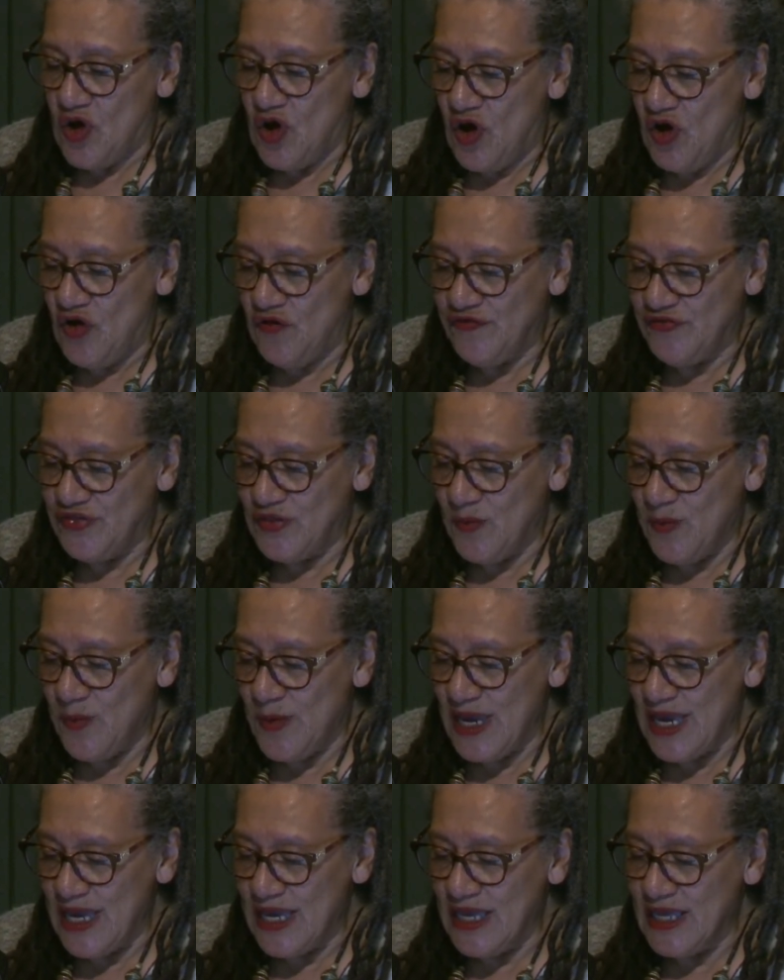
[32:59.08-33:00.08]
of the
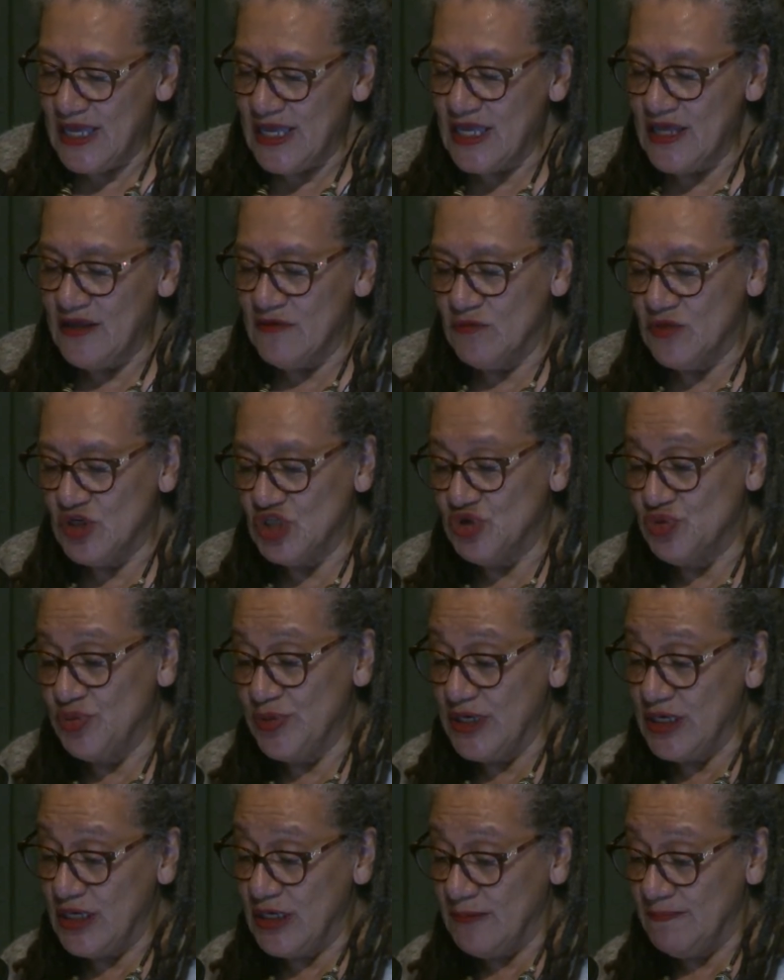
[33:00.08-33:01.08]
way in which
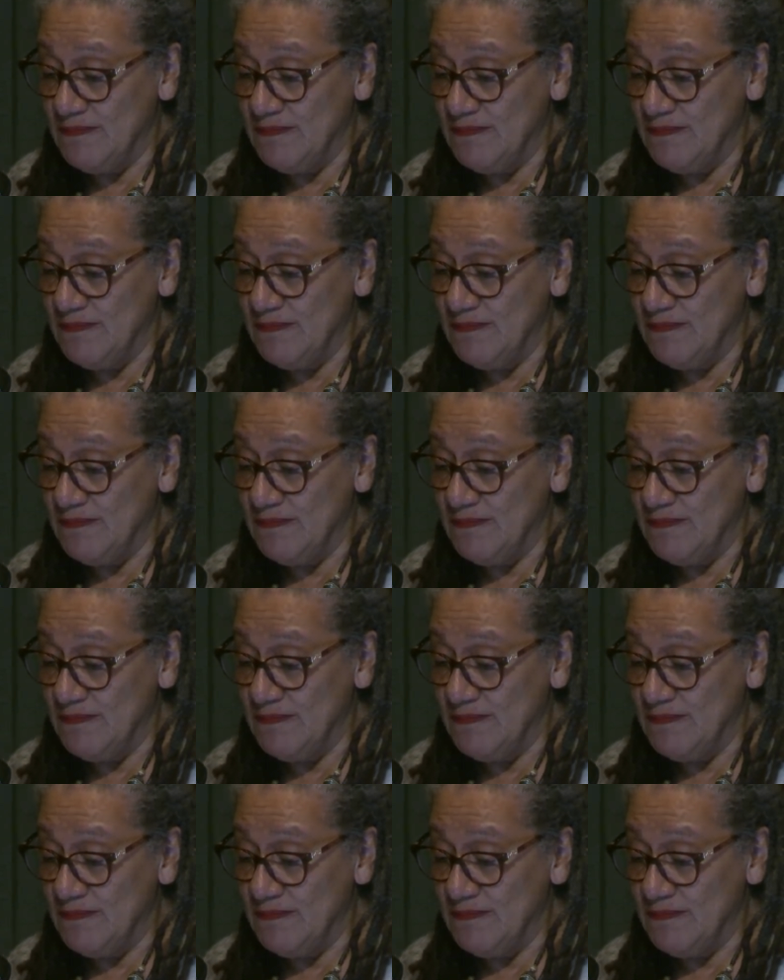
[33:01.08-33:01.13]
we